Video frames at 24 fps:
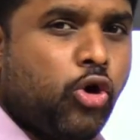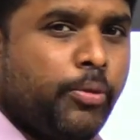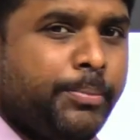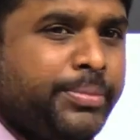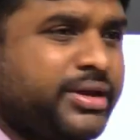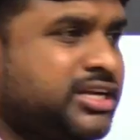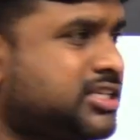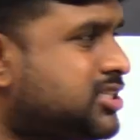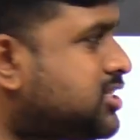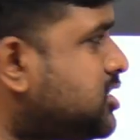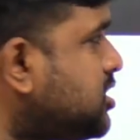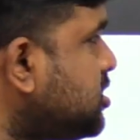
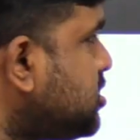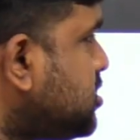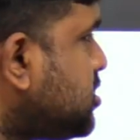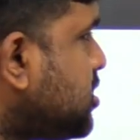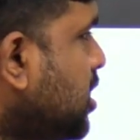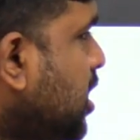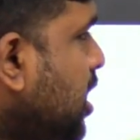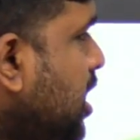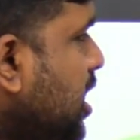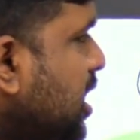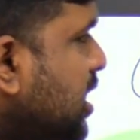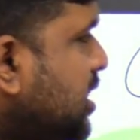
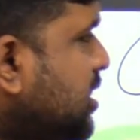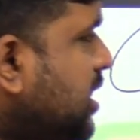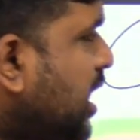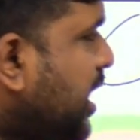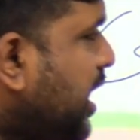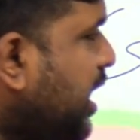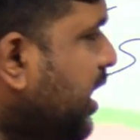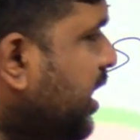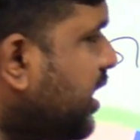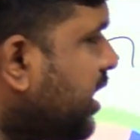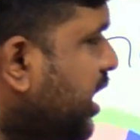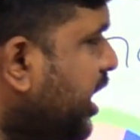OBCs,
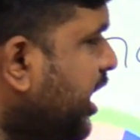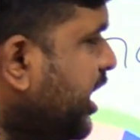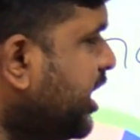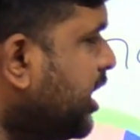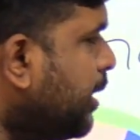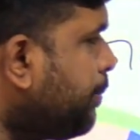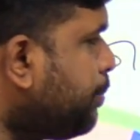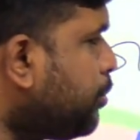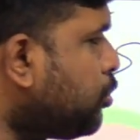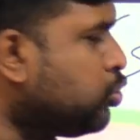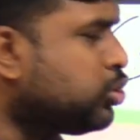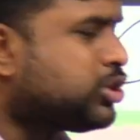they can
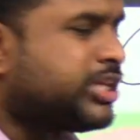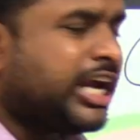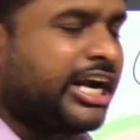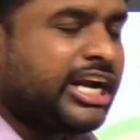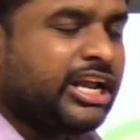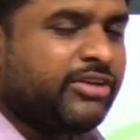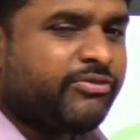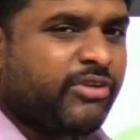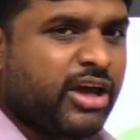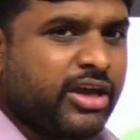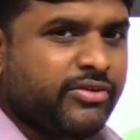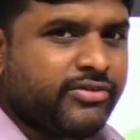write up to
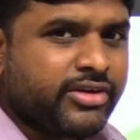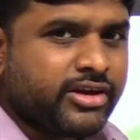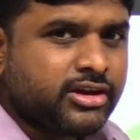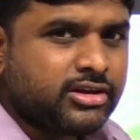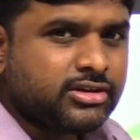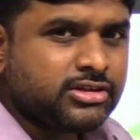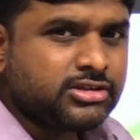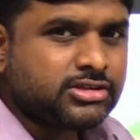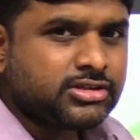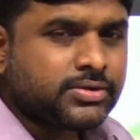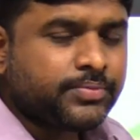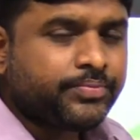35
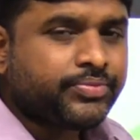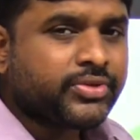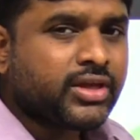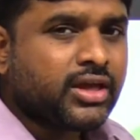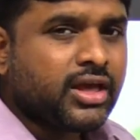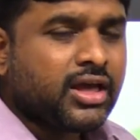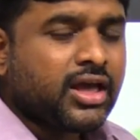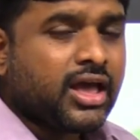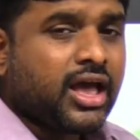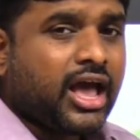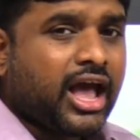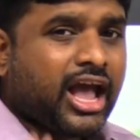years,
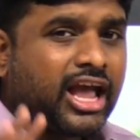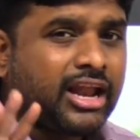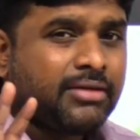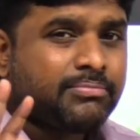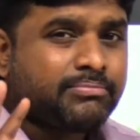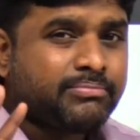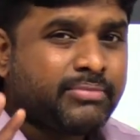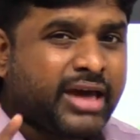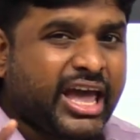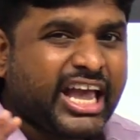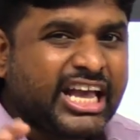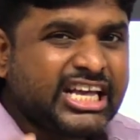
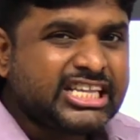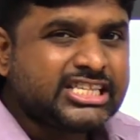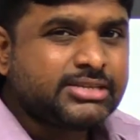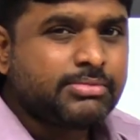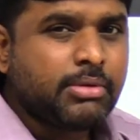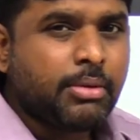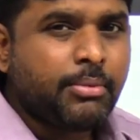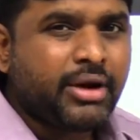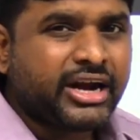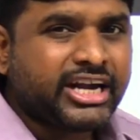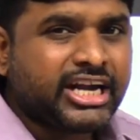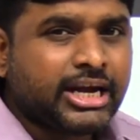and
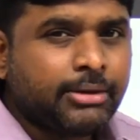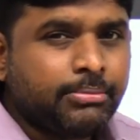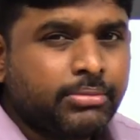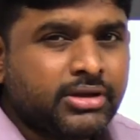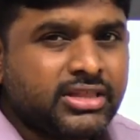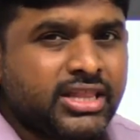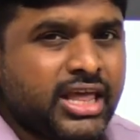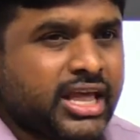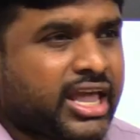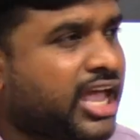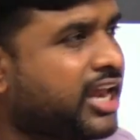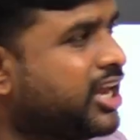maximum
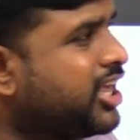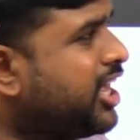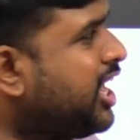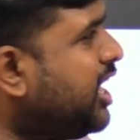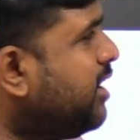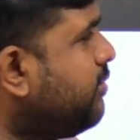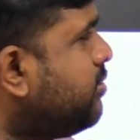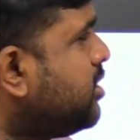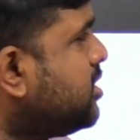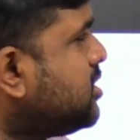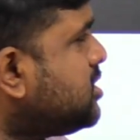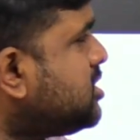attempt they can
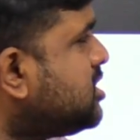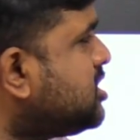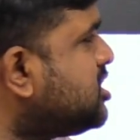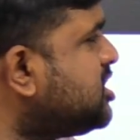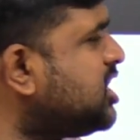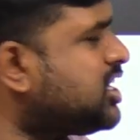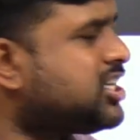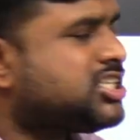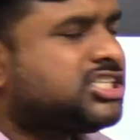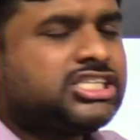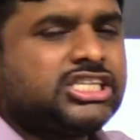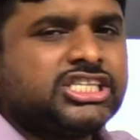give is
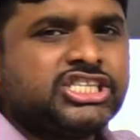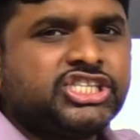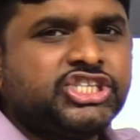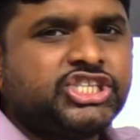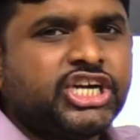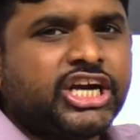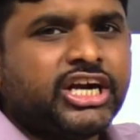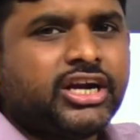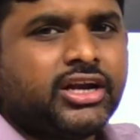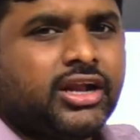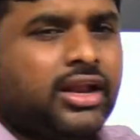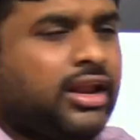6 is
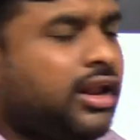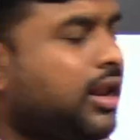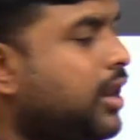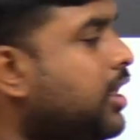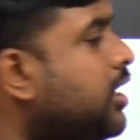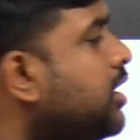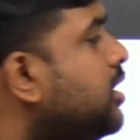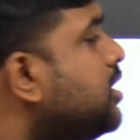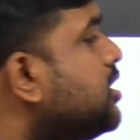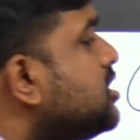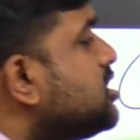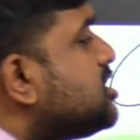general,
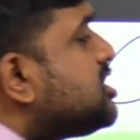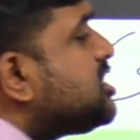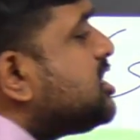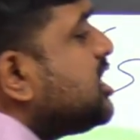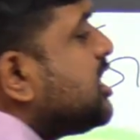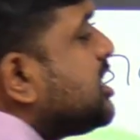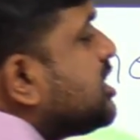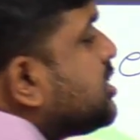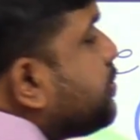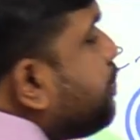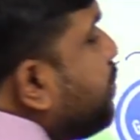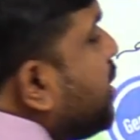
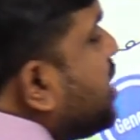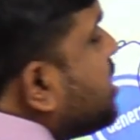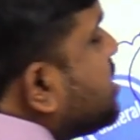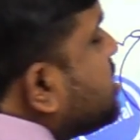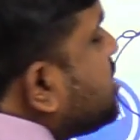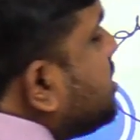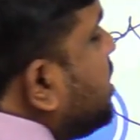6